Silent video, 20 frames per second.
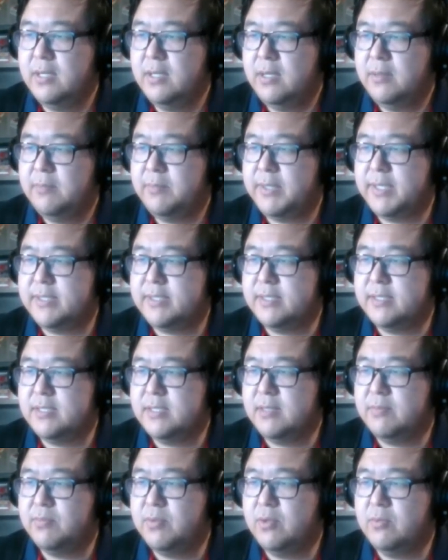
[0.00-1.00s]

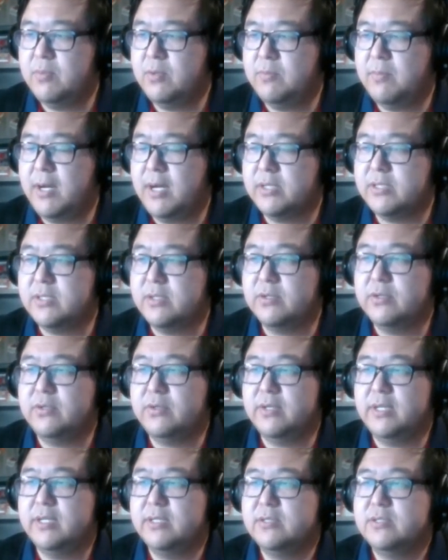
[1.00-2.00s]
USPCC promo box
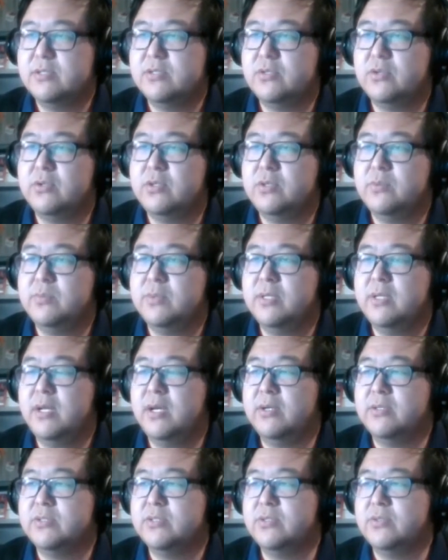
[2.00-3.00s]
included. So you will
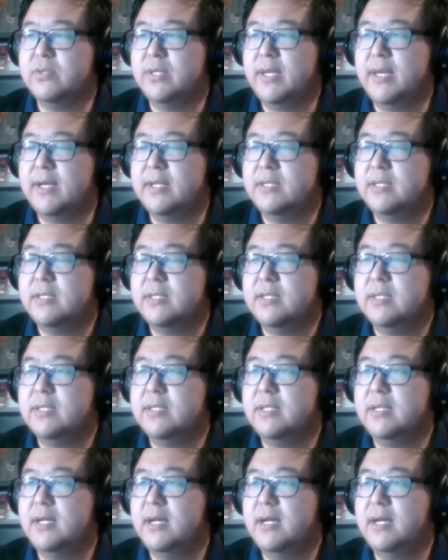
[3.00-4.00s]
also get
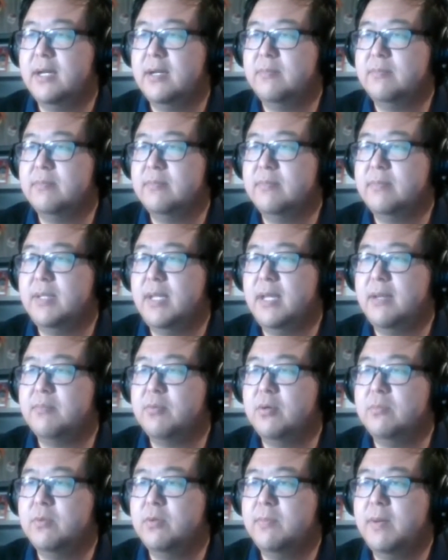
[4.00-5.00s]
a
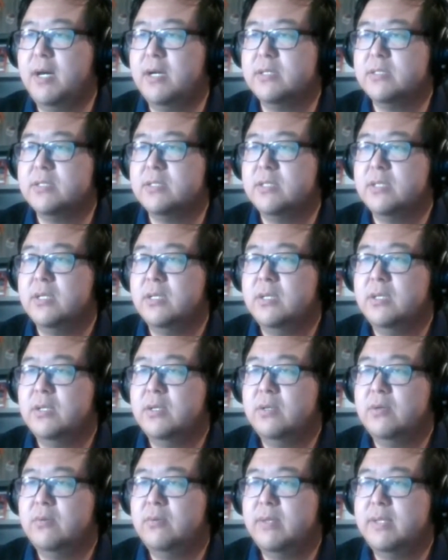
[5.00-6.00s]
promo box
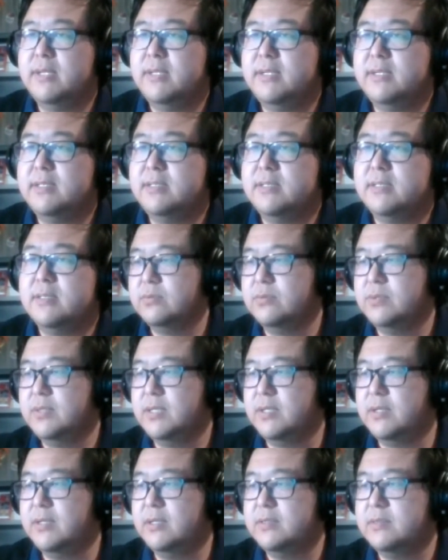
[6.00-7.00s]
with this.
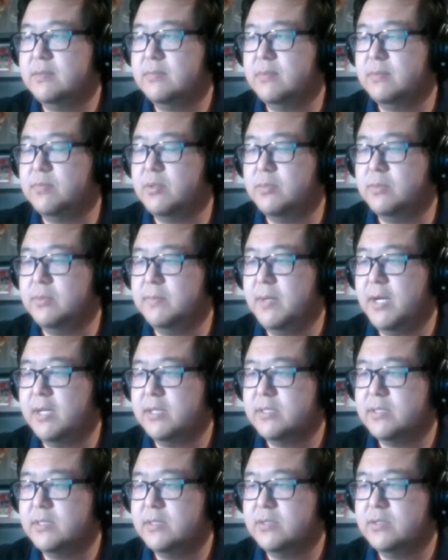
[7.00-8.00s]
Here it is, the promo
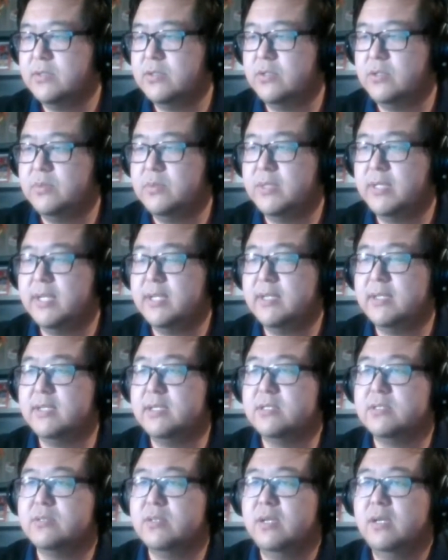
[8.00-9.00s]
box. So you will get
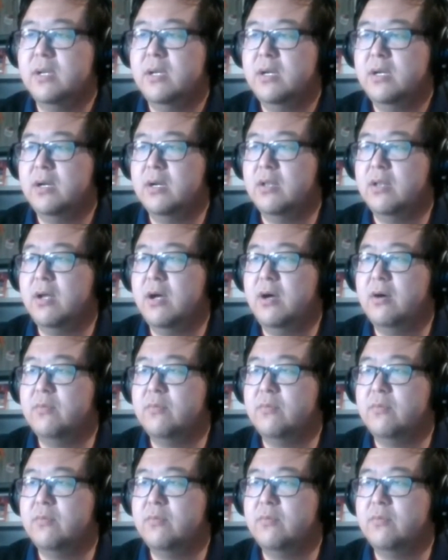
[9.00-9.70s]
this along